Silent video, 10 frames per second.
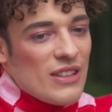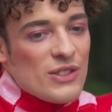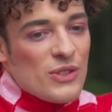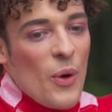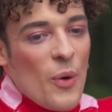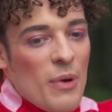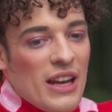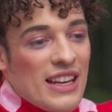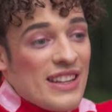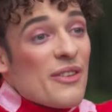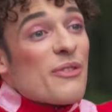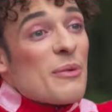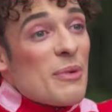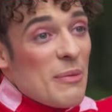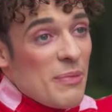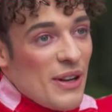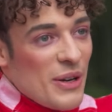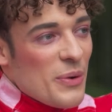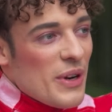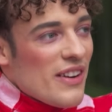so many different people are
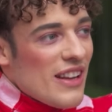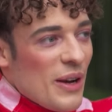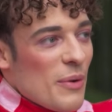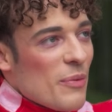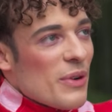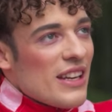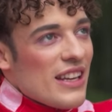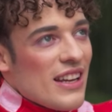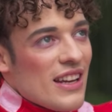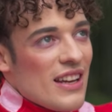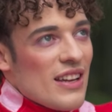queer, like what really